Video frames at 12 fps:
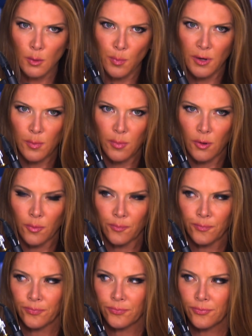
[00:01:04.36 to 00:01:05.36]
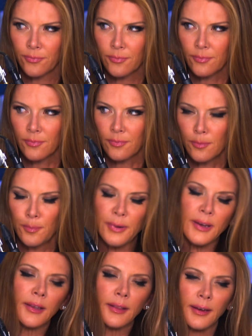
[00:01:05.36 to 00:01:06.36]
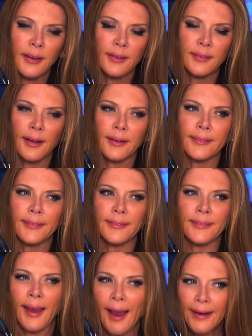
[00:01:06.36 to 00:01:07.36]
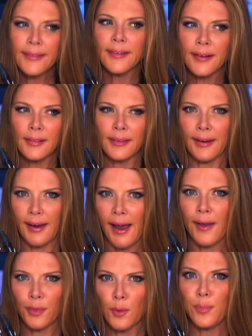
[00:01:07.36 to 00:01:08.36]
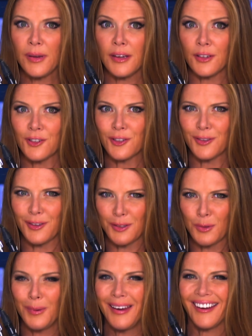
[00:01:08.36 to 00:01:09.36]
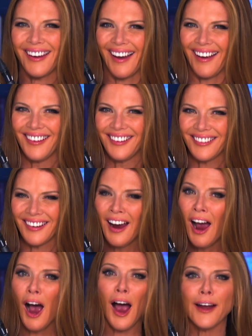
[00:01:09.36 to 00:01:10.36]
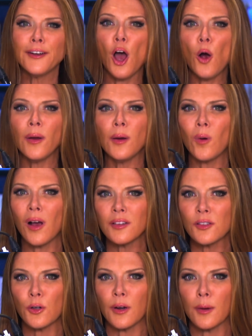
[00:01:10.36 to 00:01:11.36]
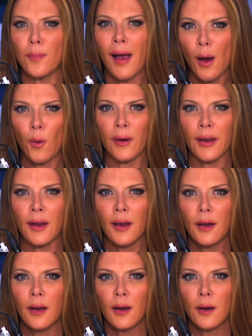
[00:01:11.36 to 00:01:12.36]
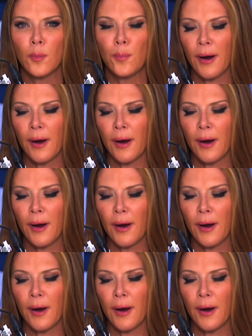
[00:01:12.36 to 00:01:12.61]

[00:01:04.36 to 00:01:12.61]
people, being that he's not technically at the beach this weekend. I know he was during Maui, but